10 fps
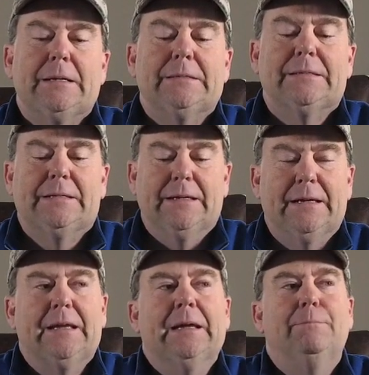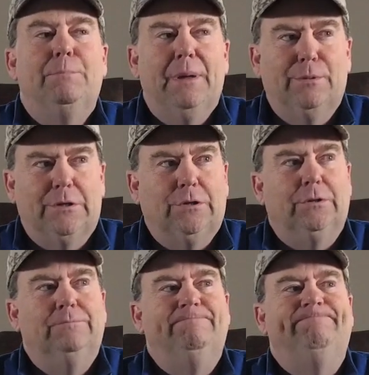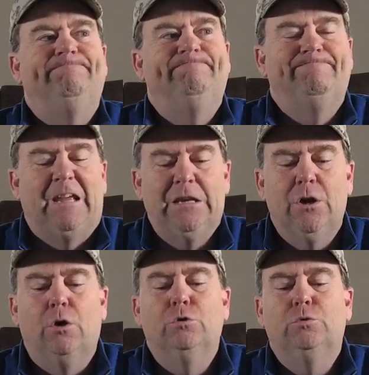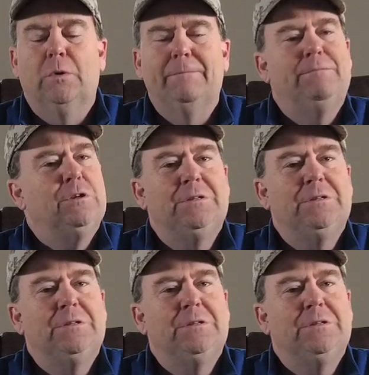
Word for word: It's going to get biblical. He knows what.